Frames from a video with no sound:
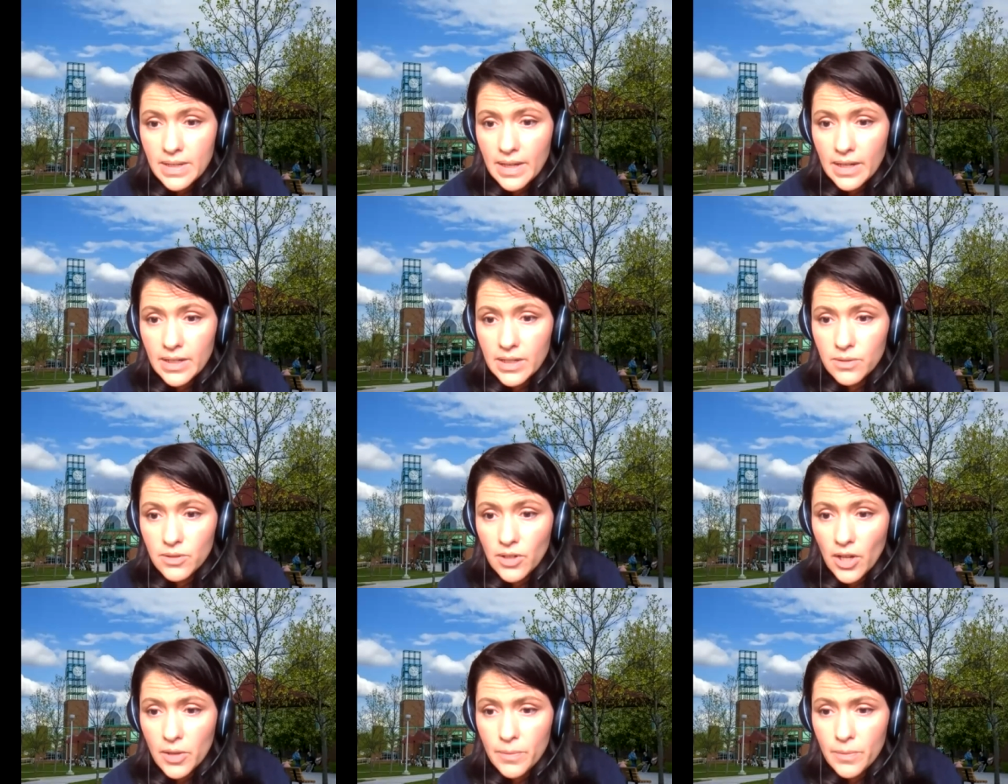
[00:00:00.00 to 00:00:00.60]
Can
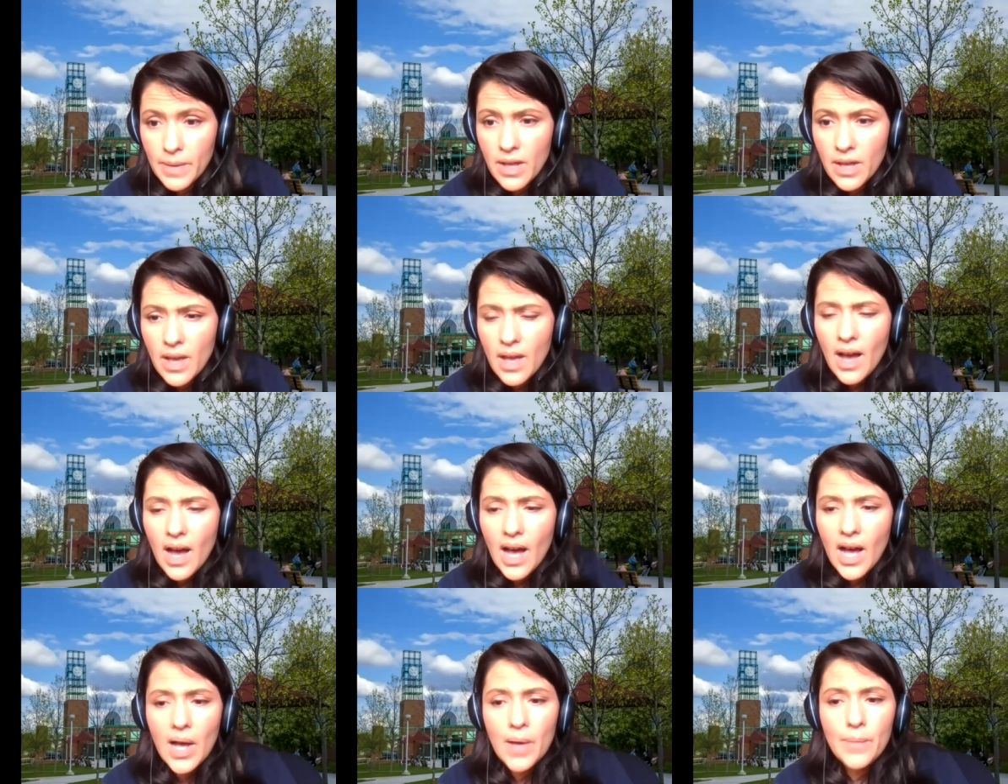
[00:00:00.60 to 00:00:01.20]
you talk about,
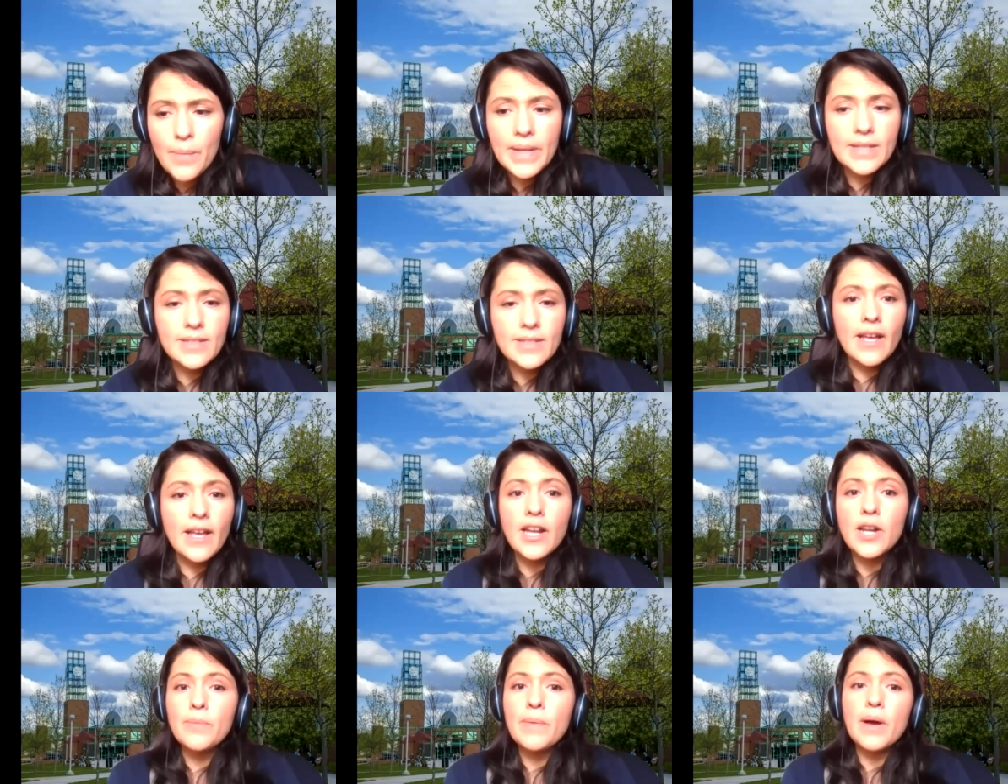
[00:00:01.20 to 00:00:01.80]
um, it's
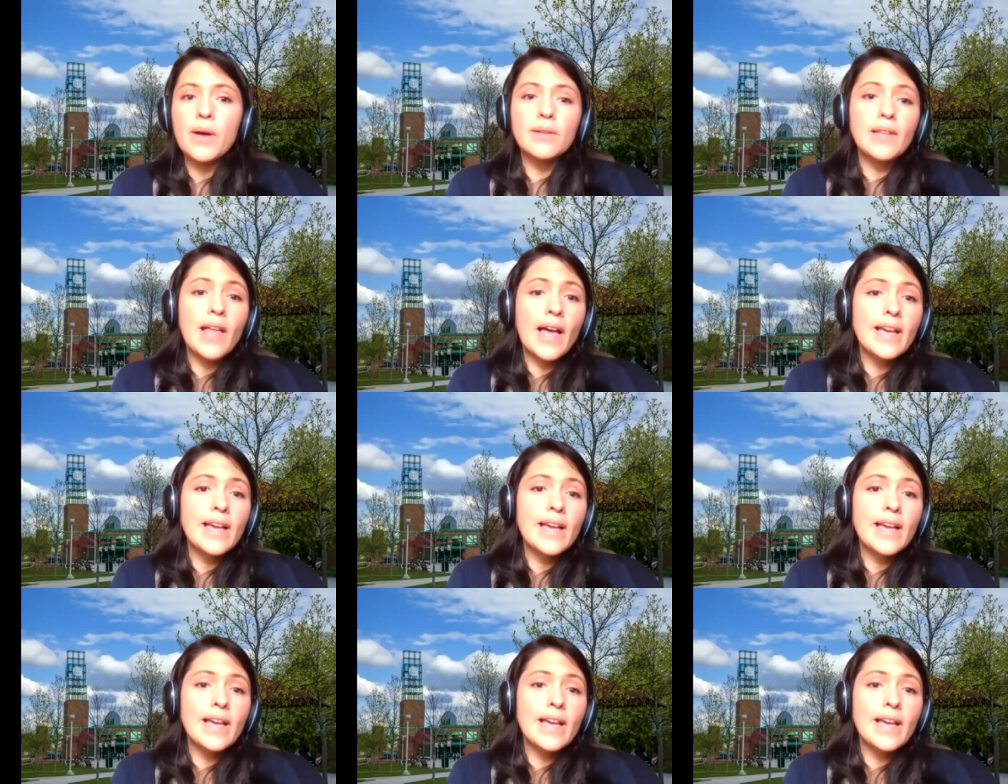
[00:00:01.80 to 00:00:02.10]
not about